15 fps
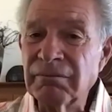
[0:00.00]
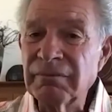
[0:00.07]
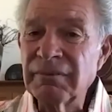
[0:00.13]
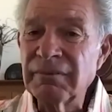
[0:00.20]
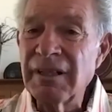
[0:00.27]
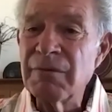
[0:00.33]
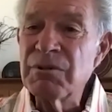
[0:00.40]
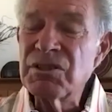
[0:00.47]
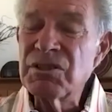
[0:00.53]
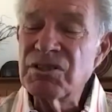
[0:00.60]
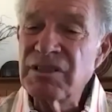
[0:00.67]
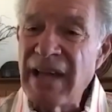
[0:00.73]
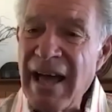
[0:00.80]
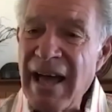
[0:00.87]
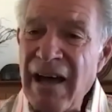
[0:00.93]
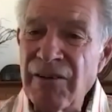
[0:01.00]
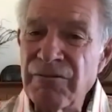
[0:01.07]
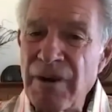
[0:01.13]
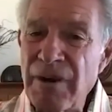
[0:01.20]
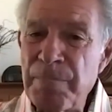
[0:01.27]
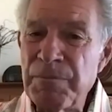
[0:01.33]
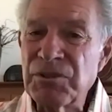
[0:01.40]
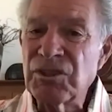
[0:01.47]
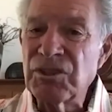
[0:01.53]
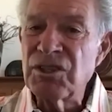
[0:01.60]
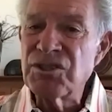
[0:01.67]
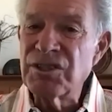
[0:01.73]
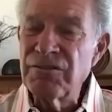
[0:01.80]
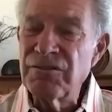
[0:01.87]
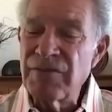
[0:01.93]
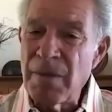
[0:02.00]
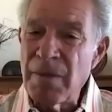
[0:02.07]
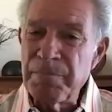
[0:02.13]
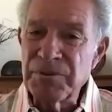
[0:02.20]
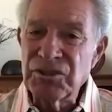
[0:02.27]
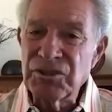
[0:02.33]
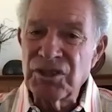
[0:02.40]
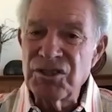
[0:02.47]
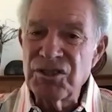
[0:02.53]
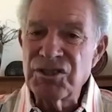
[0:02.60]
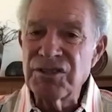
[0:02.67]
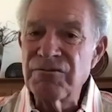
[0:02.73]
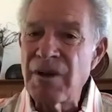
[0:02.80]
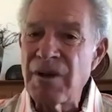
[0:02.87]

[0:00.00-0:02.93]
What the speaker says: It was down. Repetition, repetition, repetition.